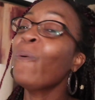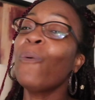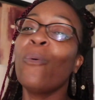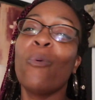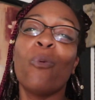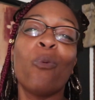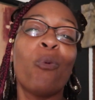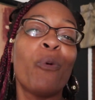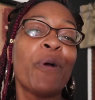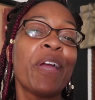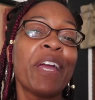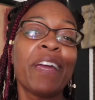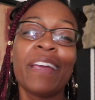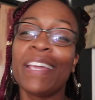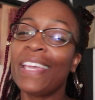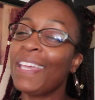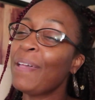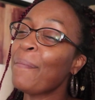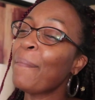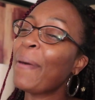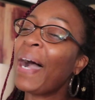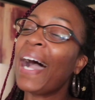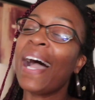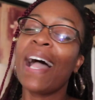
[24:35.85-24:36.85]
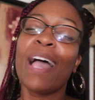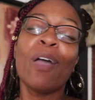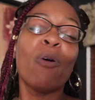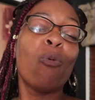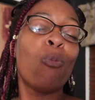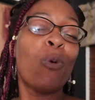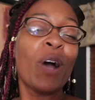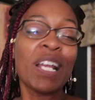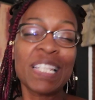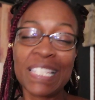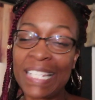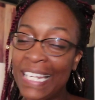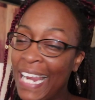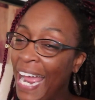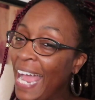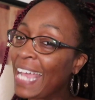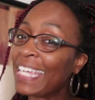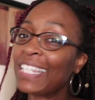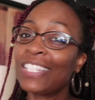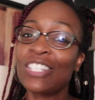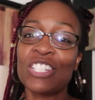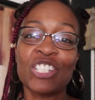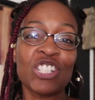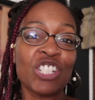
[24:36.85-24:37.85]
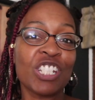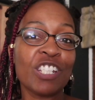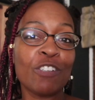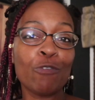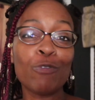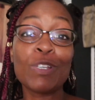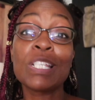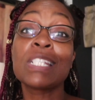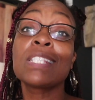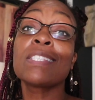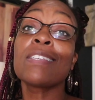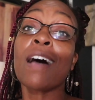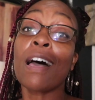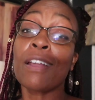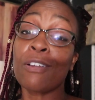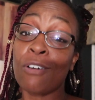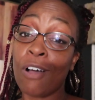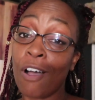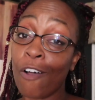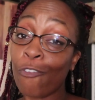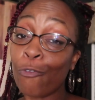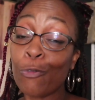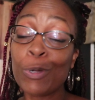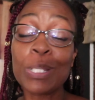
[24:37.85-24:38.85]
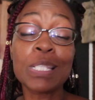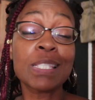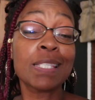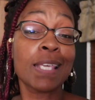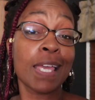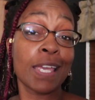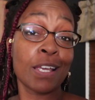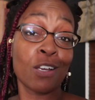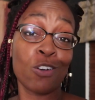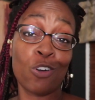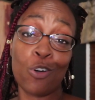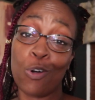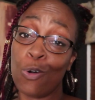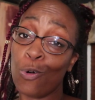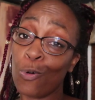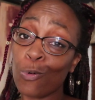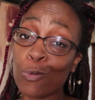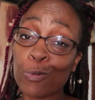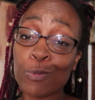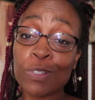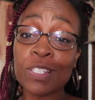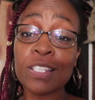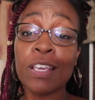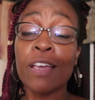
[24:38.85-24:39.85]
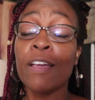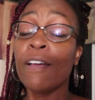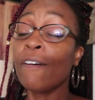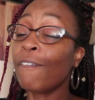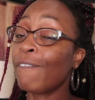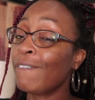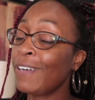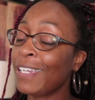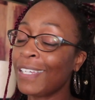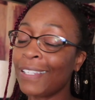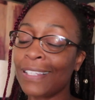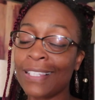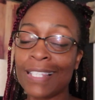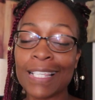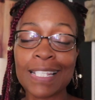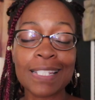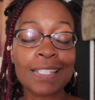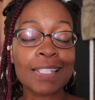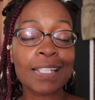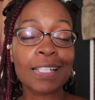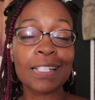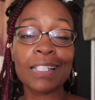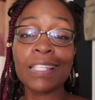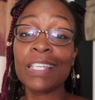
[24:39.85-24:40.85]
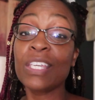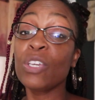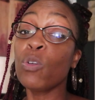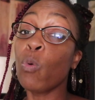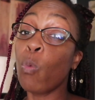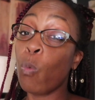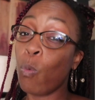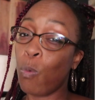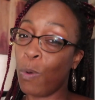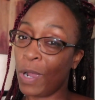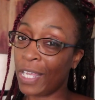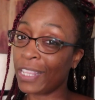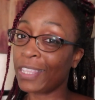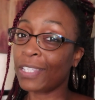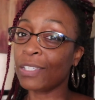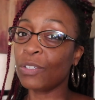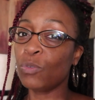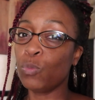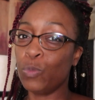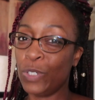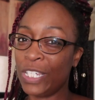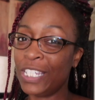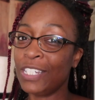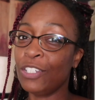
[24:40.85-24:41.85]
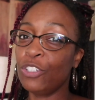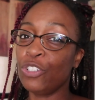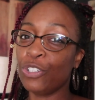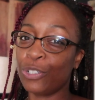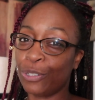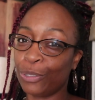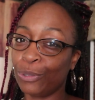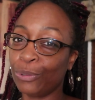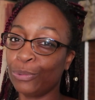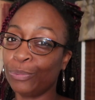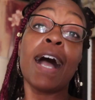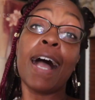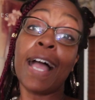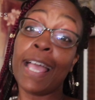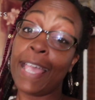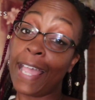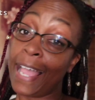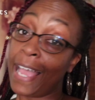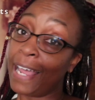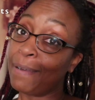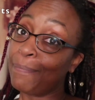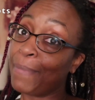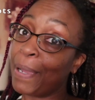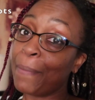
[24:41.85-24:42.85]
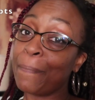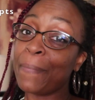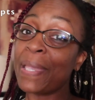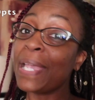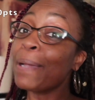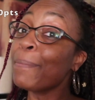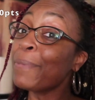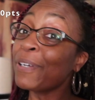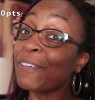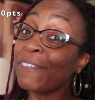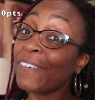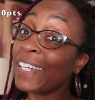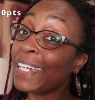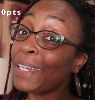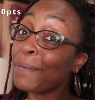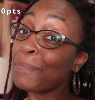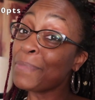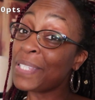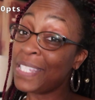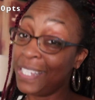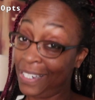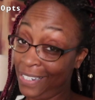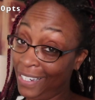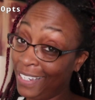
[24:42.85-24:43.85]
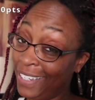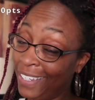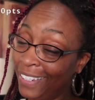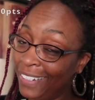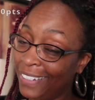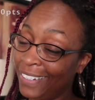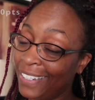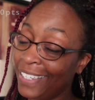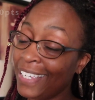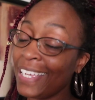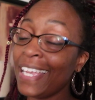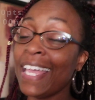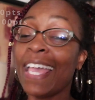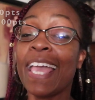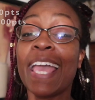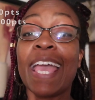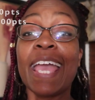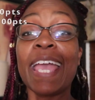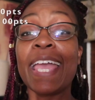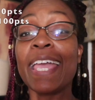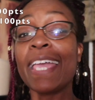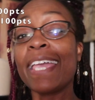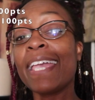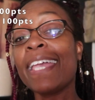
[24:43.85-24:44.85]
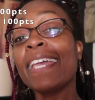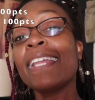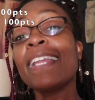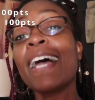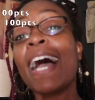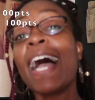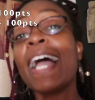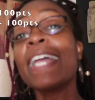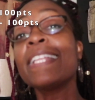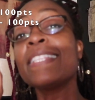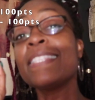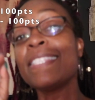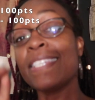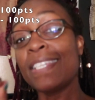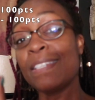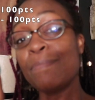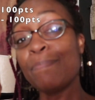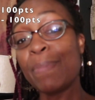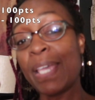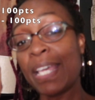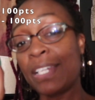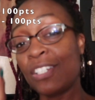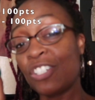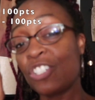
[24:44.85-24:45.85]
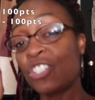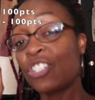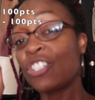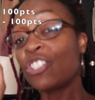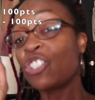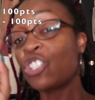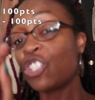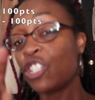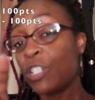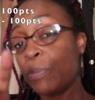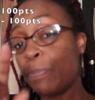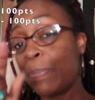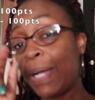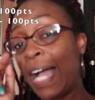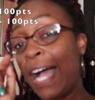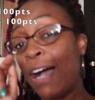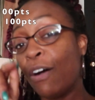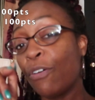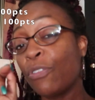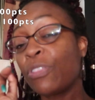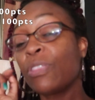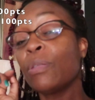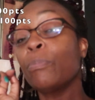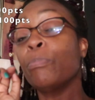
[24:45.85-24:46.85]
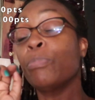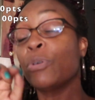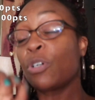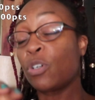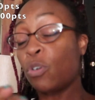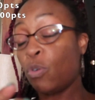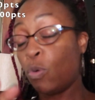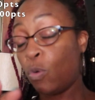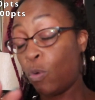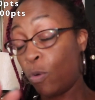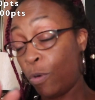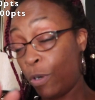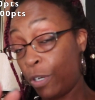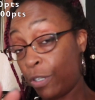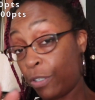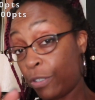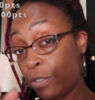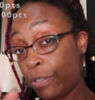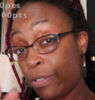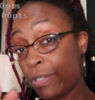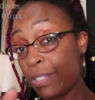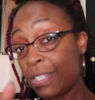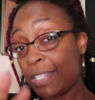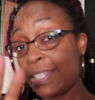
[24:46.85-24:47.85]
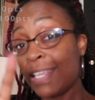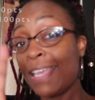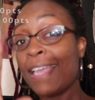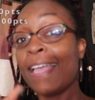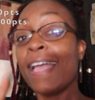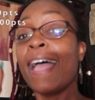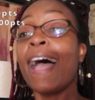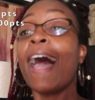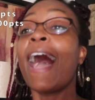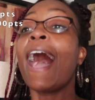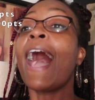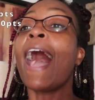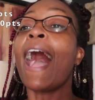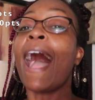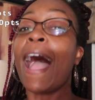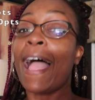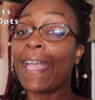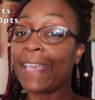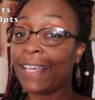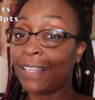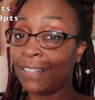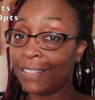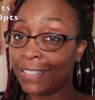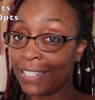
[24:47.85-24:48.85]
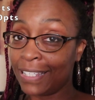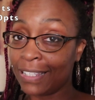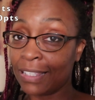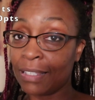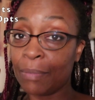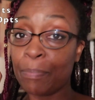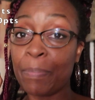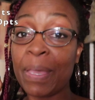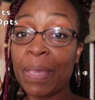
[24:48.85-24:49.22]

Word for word: Where am I? What did I achieve? We started off with ten goals. Realistically, what did we do? I had my mammogram done, and I did manage to ship out the book orders. I cleaned the